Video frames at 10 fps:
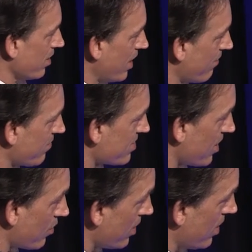left.
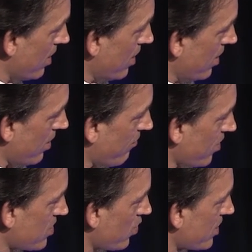So the
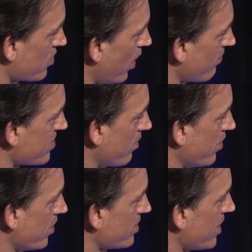first was a 12
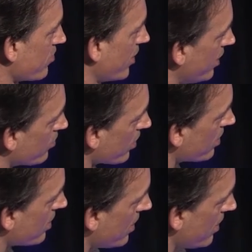subunit
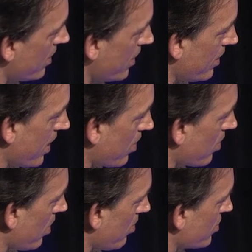tetrahedron. He
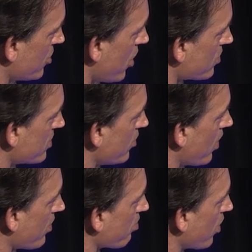then chose
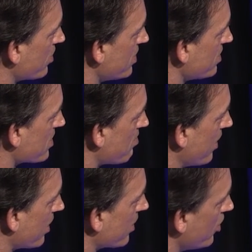two other proteins to
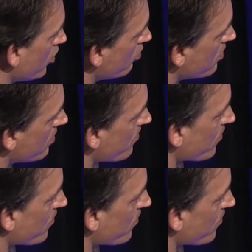make a cube.